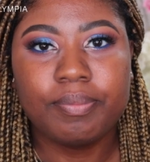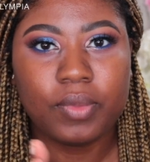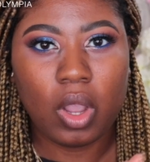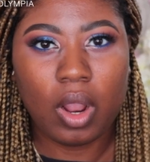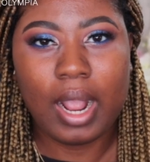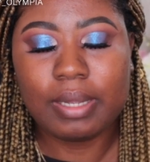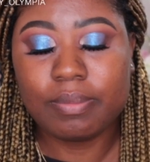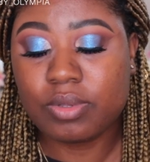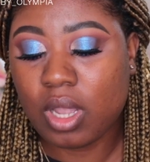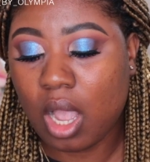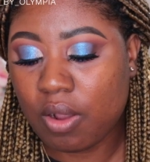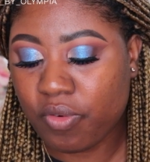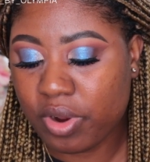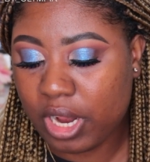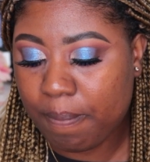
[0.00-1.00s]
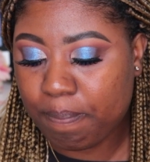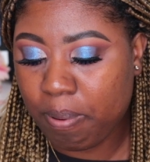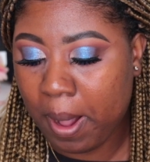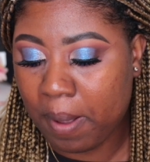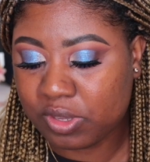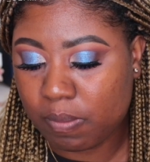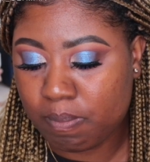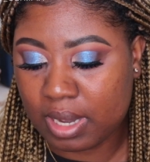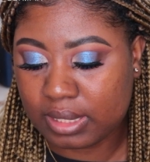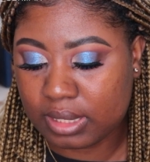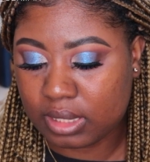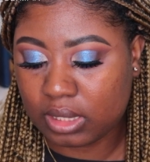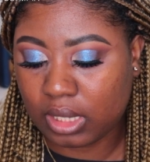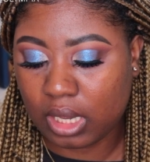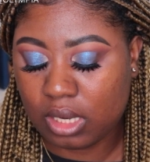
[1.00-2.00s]
Alright, so I've already prepped my
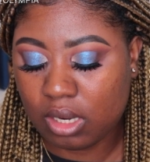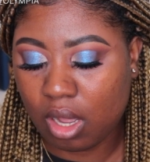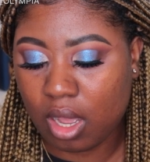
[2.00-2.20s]
skin.